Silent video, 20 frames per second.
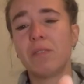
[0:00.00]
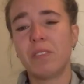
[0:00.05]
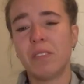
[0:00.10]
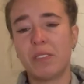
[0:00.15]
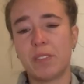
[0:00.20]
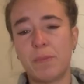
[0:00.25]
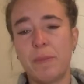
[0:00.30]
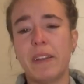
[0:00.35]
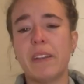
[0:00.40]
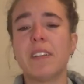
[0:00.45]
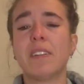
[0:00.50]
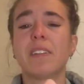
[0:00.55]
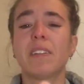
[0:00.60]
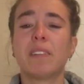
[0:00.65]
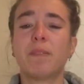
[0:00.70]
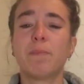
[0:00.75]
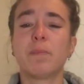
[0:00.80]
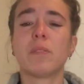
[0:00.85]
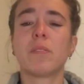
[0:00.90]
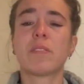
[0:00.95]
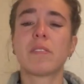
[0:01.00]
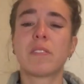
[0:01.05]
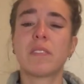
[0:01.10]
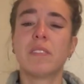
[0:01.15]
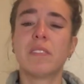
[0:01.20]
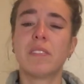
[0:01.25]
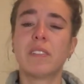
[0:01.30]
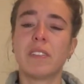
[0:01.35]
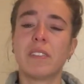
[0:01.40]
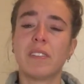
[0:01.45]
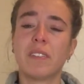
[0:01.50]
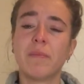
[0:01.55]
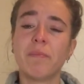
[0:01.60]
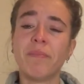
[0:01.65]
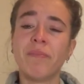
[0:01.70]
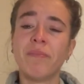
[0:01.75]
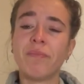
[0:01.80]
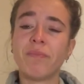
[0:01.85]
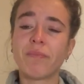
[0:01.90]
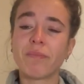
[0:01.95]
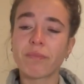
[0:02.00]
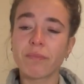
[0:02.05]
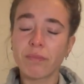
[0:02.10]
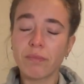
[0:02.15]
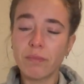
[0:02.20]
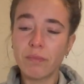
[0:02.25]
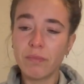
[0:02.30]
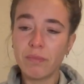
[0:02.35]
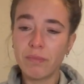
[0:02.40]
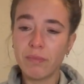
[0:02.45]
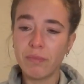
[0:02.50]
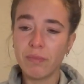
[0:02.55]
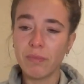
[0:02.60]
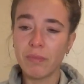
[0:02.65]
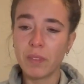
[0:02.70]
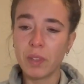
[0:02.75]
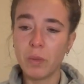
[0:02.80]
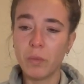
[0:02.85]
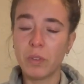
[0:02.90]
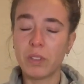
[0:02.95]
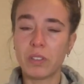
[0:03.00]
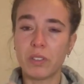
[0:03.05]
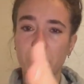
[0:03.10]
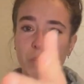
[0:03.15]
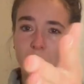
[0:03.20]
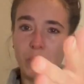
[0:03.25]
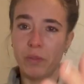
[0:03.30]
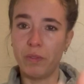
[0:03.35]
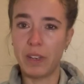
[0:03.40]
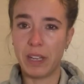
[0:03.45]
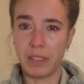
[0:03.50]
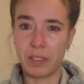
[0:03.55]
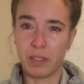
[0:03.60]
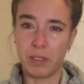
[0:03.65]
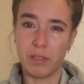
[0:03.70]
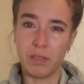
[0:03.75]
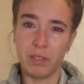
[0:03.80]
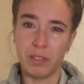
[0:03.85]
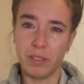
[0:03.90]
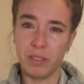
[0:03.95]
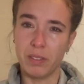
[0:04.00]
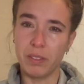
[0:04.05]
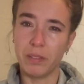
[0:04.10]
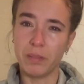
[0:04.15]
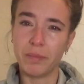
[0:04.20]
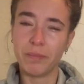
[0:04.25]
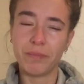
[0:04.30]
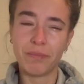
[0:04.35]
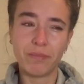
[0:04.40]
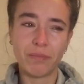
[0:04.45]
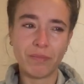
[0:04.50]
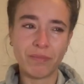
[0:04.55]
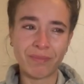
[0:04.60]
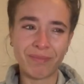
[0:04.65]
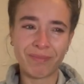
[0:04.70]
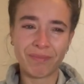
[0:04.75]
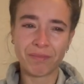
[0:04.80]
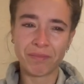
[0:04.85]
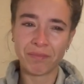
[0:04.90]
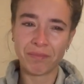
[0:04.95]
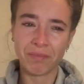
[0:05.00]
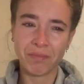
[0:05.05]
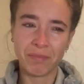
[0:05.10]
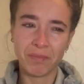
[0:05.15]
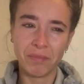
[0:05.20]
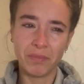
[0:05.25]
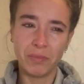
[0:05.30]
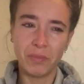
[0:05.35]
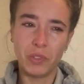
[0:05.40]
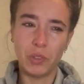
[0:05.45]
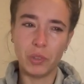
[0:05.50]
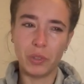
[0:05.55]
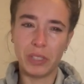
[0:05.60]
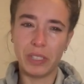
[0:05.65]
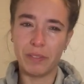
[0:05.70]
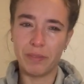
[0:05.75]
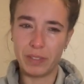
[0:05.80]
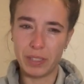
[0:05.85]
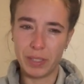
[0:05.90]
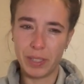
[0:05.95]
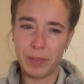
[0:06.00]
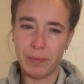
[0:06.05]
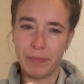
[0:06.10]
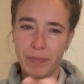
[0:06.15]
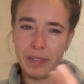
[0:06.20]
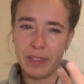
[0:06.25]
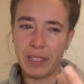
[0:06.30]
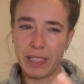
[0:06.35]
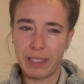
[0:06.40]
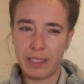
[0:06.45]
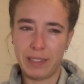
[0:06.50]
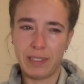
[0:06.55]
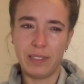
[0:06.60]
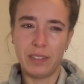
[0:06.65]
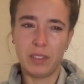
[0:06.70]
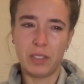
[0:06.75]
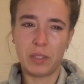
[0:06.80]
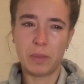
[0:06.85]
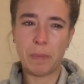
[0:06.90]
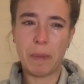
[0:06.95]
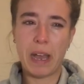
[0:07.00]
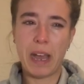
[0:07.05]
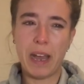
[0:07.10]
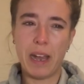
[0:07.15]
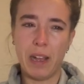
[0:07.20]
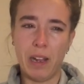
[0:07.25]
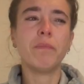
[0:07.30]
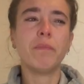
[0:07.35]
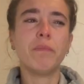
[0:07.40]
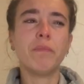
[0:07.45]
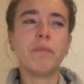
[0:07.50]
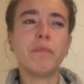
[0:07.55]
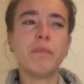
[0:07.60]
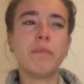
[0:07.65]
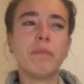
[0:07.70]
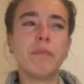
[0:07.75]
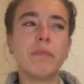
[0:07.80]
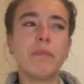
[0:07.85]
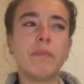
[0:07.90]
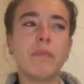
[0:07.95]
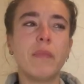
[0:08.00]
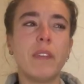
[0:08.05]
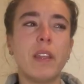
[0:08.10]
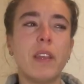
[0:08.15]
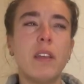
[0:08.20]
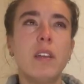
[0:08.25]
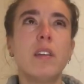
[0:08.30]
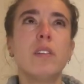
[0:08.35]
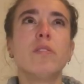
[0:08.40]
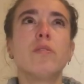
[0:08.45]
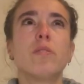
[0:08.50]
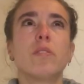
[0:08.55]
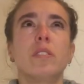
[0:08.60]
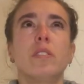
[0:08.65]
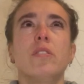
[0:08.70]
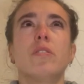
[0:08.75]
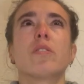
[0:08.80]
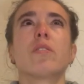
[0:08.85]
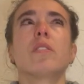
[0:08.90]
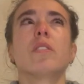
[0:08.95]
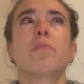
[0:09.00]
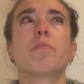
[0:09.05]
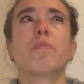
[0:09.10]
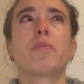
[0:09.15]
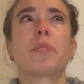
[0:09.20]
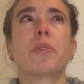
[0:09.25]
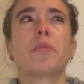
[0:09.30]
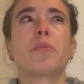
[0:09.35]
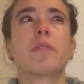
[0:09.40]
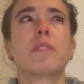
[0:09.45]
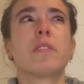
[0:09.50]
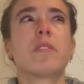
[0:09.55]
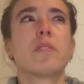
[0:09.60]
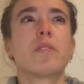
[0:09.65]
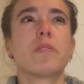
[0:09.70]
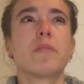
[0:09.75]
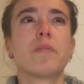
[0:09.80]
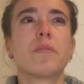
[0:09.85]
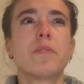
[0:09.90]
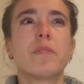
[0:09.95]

to inspire that person that wants to move like you, you know? To give them that smile, to enjoy the process of